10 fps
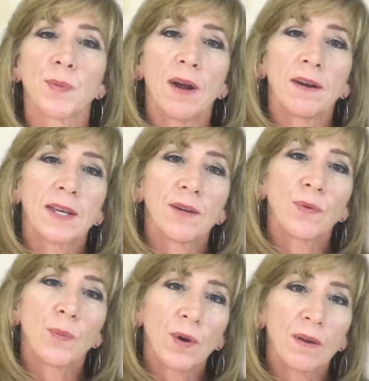how to get
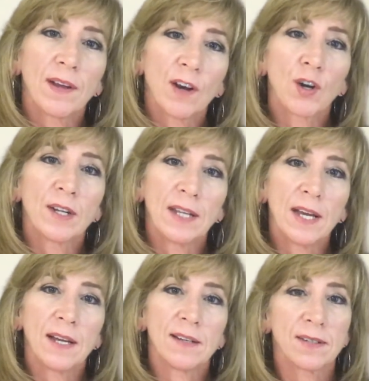from where they are
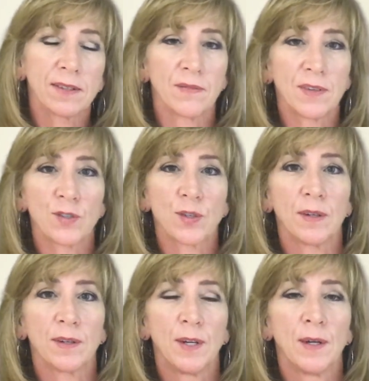today to the vision.